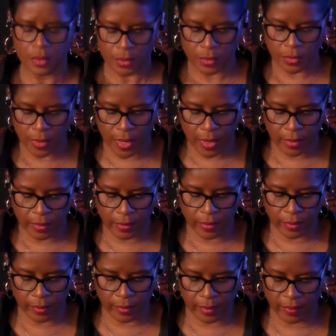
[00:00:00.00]
So I don't
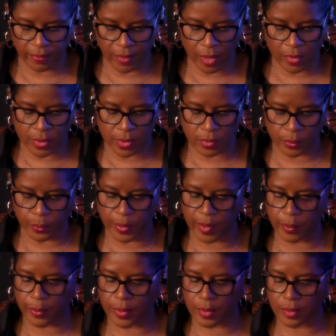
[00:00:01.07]
know if our Zoom
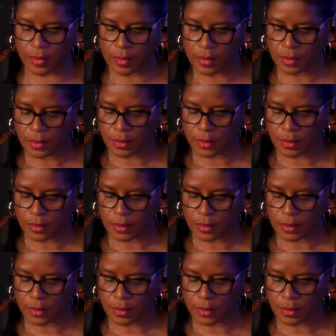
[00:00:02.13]
people,